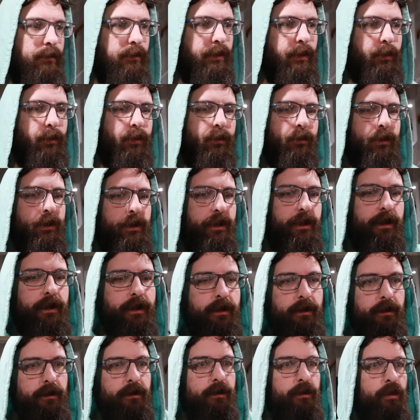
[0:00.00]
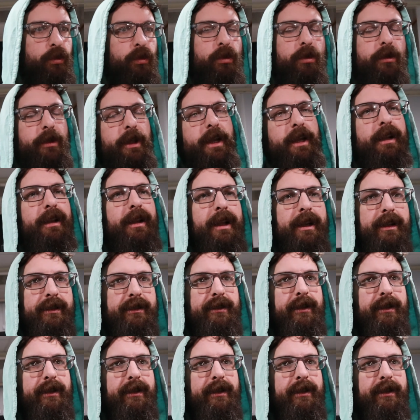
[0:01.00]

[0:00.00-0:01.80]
that were really cool. They had a lot of